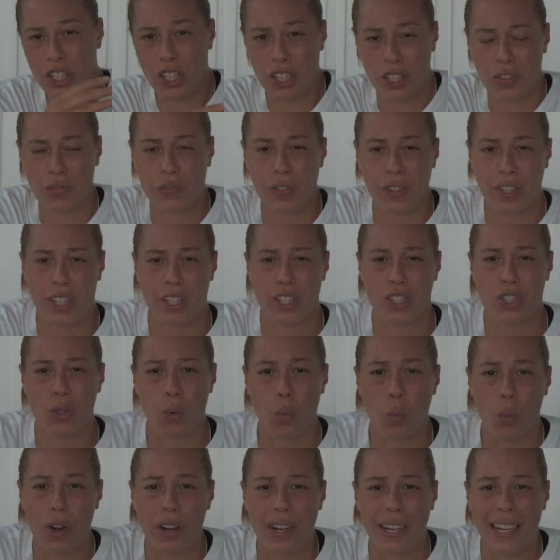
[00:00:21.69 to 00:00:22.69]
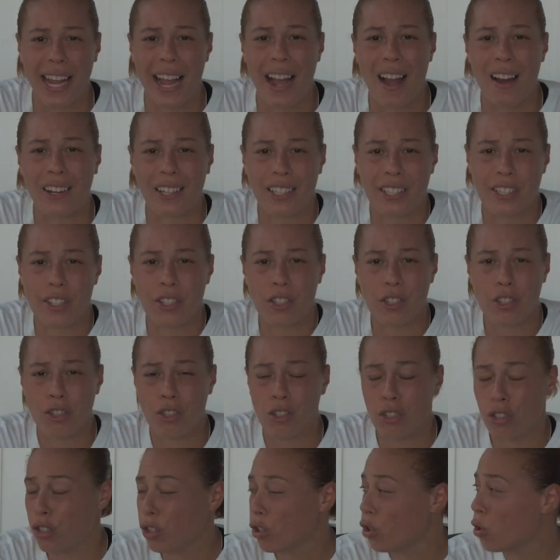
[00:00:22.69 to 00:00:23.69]
Just finished the workout. It's
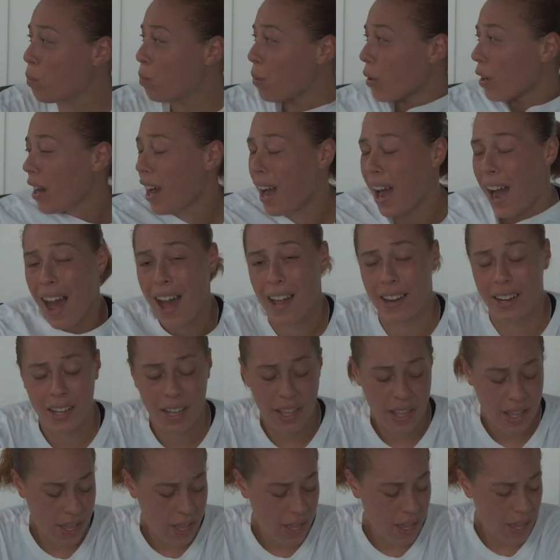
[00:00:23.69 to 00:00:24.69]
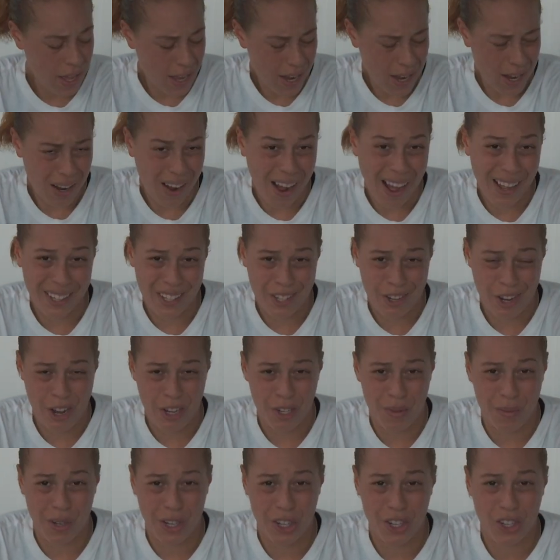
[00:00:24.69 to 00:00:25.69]
super hot. I had to
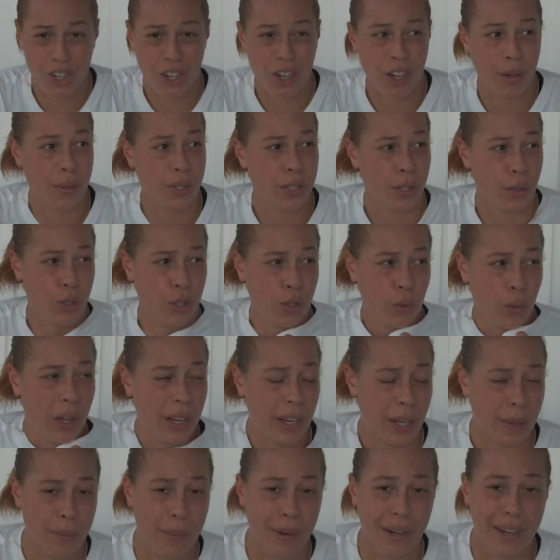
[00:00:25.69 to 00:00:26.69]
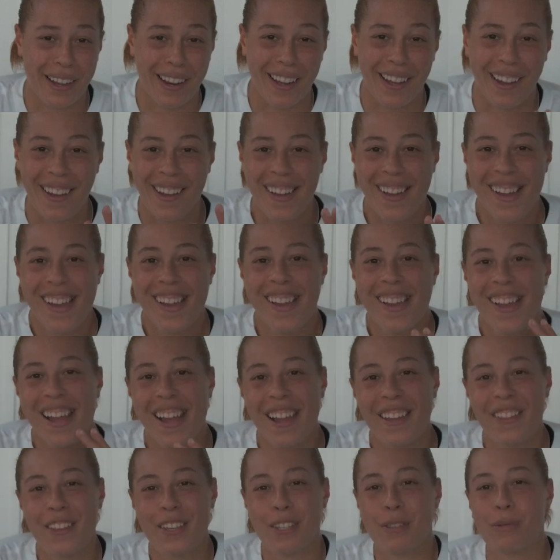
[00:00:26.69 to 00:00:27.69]
change my shirt, I'm so sweaty. But uh,
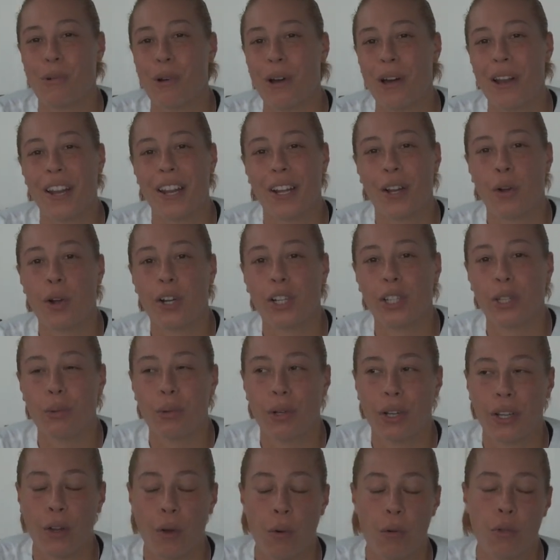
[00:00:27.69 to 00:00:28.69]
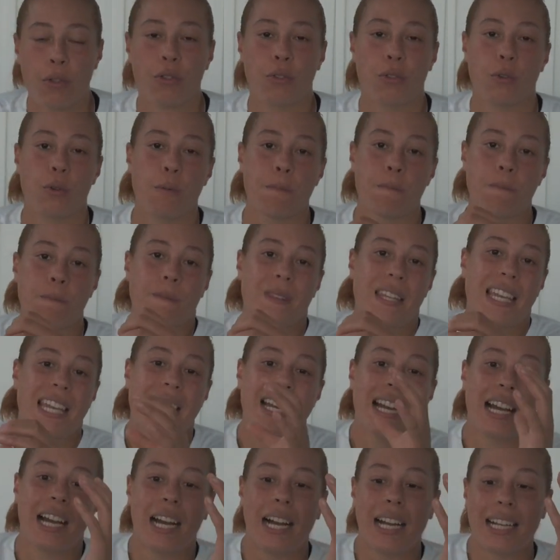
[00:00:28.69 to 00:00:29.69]
in this one, I quickly want to go through
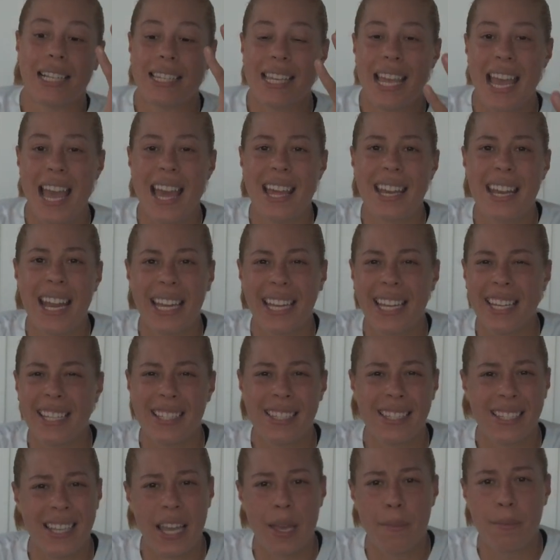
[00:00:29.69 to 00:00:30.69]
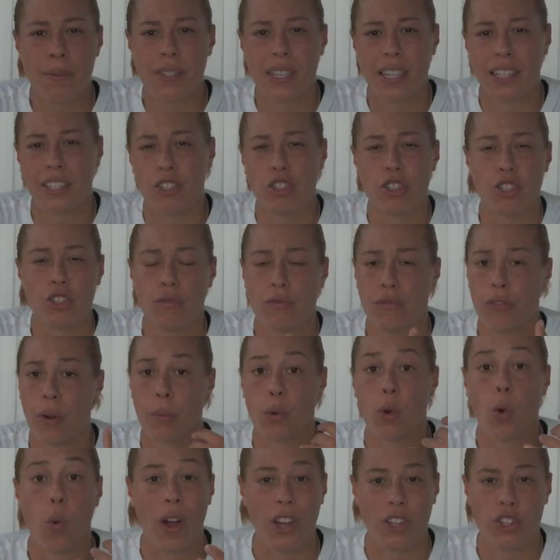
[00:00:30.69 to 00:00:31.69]
uh, ten, I guess, tips and just
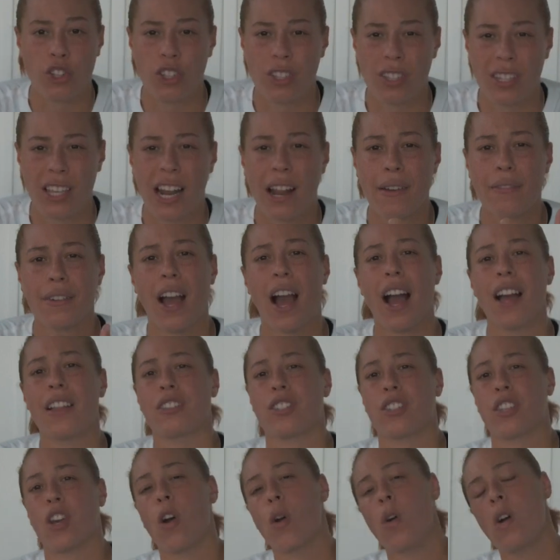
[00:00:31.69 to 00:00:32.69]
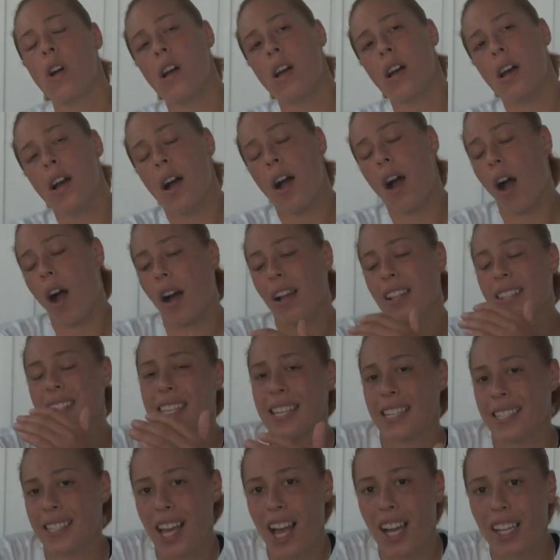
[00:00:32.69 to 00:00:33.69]
from questions that I've gotten. So on
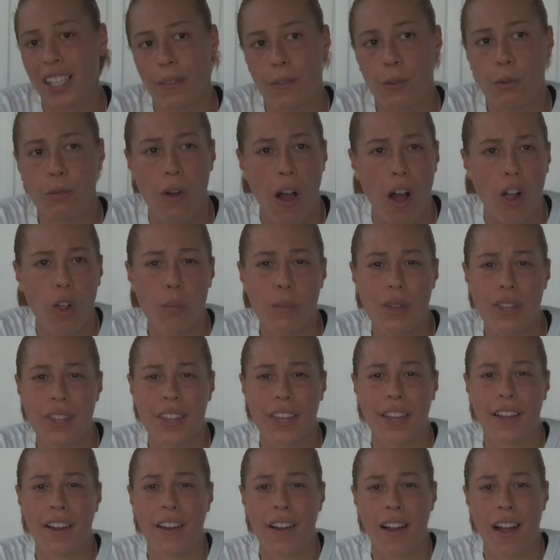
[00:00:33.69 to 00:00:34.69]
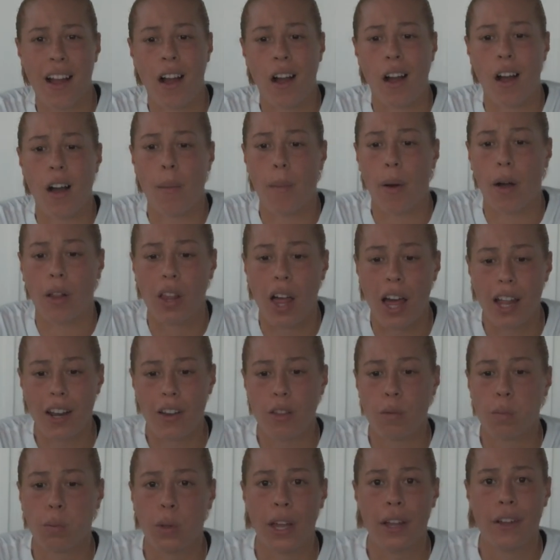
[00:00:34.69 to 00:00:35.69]
TikTok, if you follow me there, um, a lot
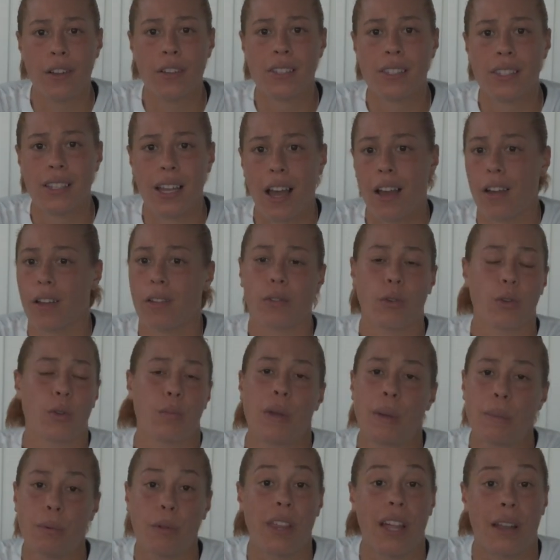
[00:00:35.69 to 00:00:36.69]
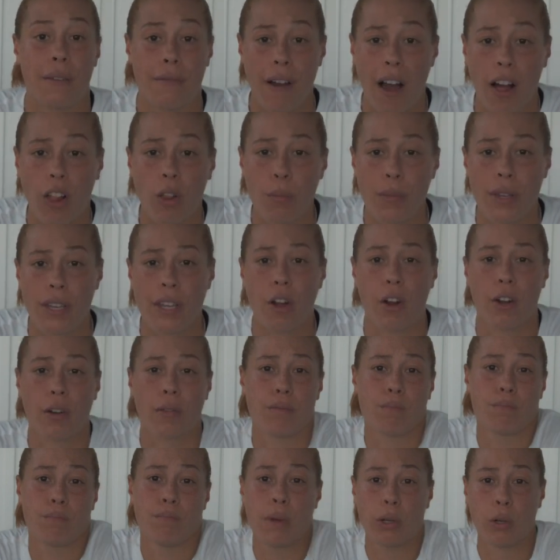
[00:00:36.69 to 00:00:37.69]
of the players I, or the people that follow me
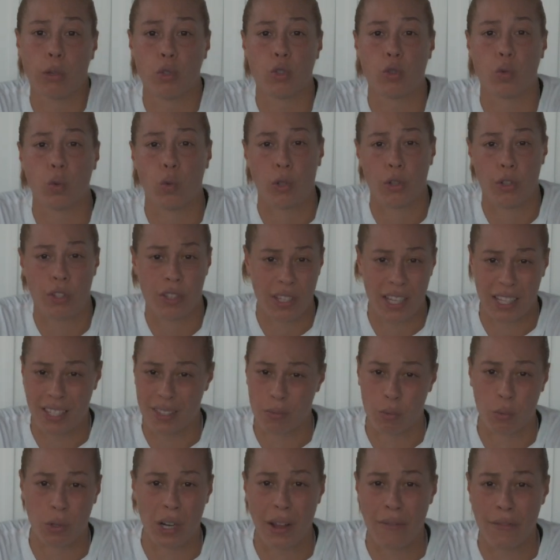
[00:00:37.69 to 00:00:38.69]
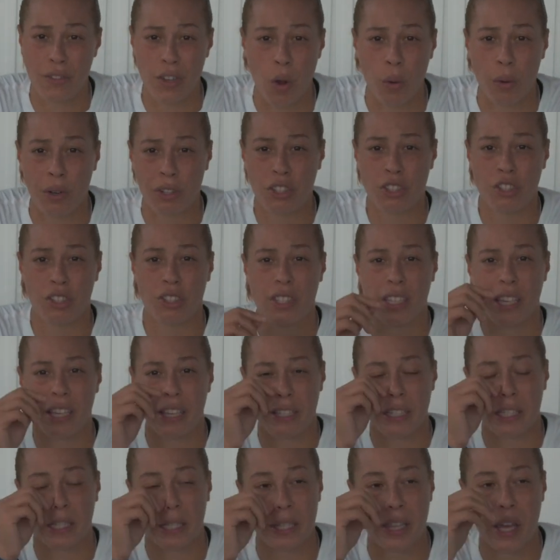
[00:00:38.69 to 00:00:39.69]
are middle schoolers. And that's what I've noticed just
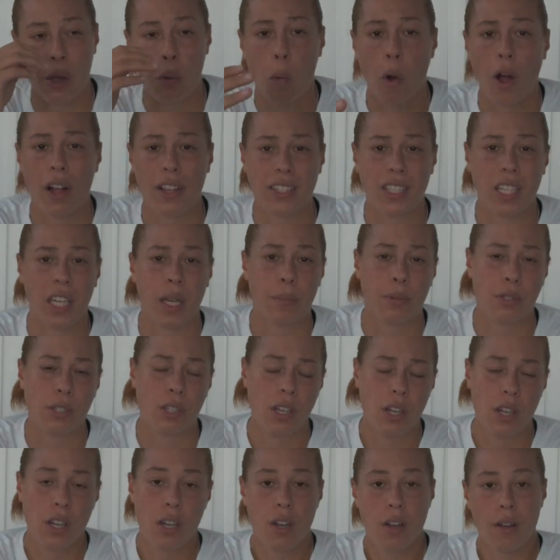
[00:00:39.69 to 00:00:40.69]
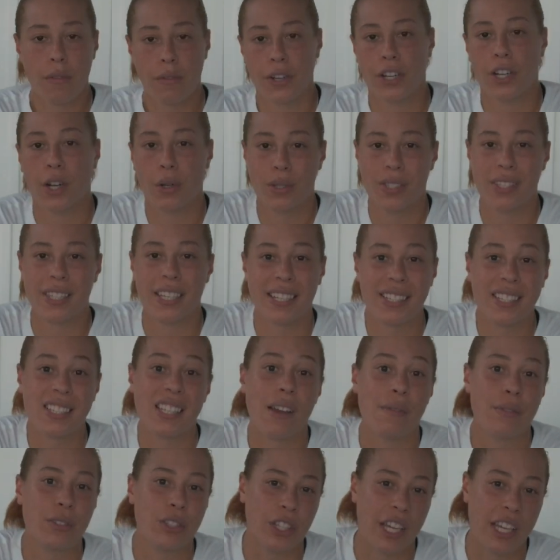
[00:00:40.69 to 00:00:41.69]
easily. They want tips for, you know, sixth,
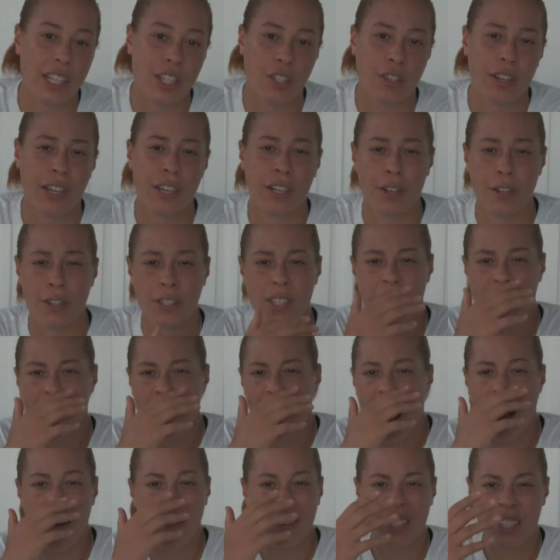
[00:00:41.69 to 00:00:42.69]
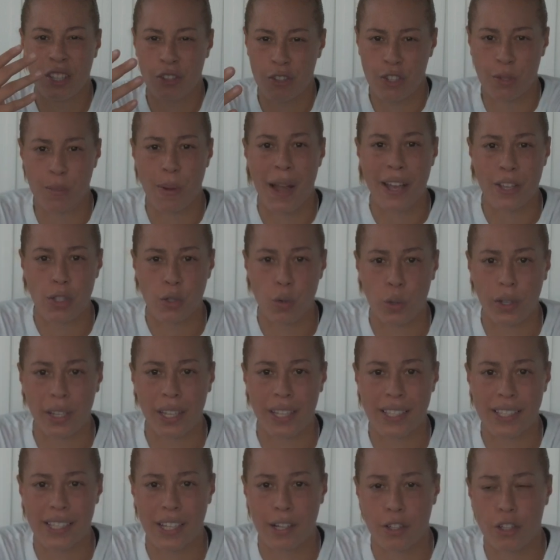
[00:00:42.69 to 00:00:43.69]
seventh, eighth graders. Obviously, there's some high school
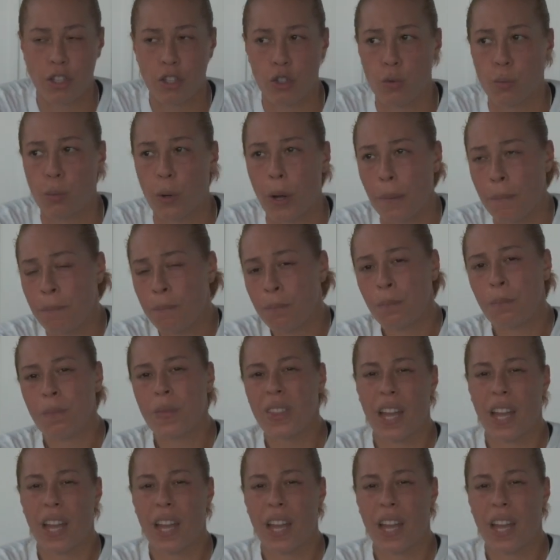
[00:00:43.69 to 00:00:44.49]
kids there too. But